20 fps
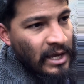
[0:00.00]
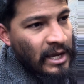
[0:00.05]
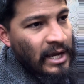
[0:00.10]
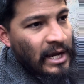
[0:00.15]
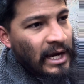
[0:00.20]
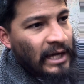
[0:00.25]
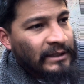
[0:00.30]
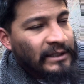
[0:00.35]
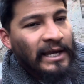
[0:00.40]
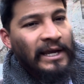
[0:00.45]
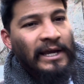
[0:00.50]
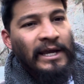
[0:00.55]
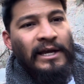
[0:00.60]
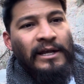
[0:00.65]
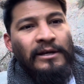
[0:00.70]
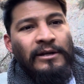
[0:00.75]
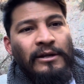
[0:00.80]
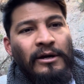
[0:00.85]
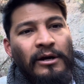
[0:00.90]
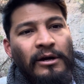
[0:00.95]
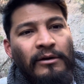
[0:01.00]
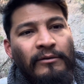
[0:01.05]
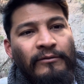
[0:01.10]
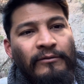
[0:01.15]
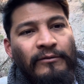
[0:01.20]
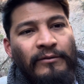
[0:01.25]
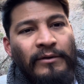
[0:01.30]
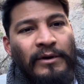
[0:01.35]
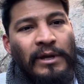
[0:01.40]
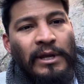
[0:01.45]
at the end of
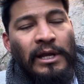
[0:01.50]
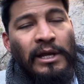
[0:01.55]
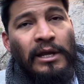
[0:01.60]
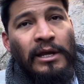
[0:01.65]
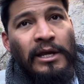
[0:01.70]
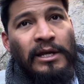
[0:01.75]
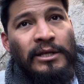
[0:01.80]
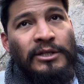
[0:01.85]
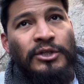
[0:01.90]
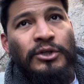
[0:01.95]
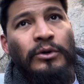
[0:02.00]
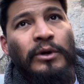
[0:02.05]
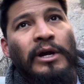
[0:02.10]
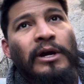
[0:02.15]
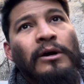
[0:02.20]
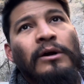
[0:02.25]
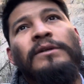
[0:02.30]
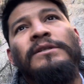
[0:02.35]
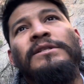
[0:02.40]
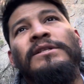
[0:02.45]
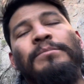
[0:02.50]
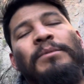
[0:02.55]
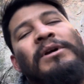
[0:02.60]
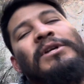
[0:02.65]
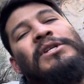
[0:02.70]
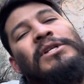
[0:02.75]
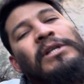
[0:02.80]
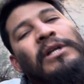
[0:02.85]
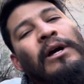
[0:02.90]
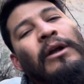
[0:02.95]
a trail,
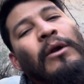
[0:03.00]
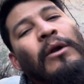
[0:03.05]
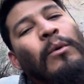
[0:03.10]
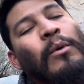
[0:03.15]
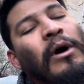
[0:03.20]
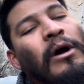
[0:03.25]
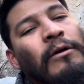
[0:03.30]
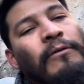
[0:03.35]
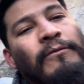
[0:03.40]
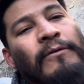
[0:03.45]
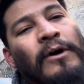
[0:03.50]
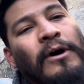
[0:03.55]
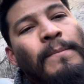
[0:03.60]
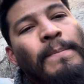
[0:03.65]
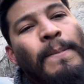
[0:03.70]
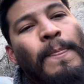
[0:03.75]
especially on a waterfall,